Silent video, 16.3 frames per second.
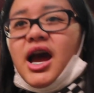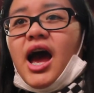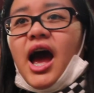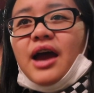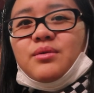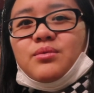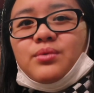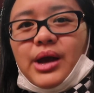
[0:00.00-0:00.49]

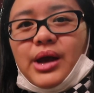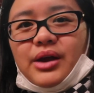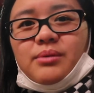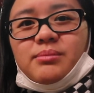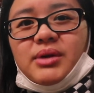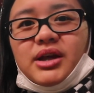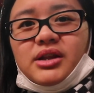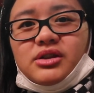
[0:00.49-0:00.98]
I
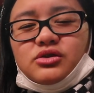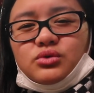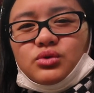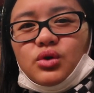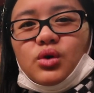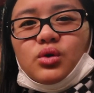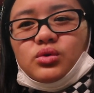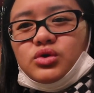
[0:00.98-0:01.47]
recommend
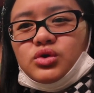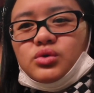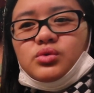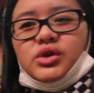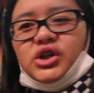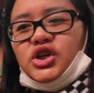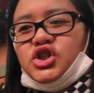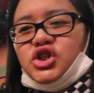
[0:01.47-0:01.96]
you go
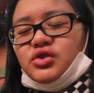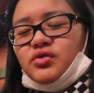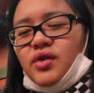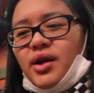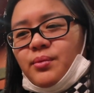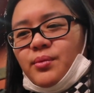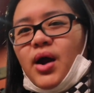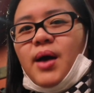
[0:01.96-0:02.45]
to
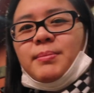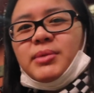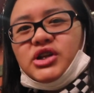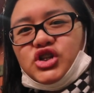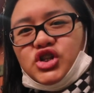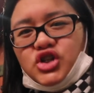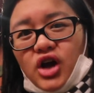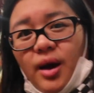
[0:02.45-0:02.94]
Ichiran
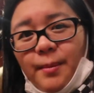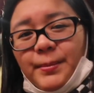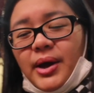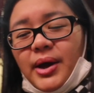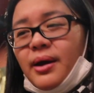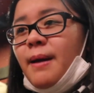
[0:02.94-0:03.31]
Ramen Shop